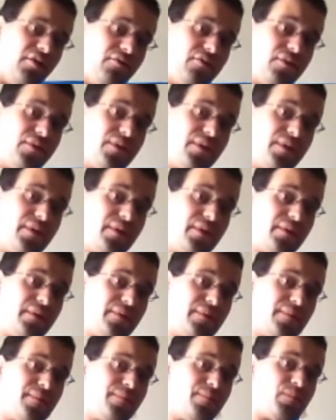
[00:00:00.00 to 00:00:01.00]
So that's the
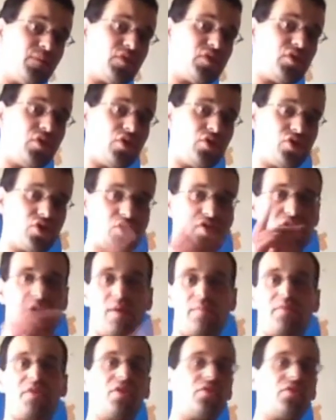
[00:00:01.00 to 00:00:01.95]
thing about life.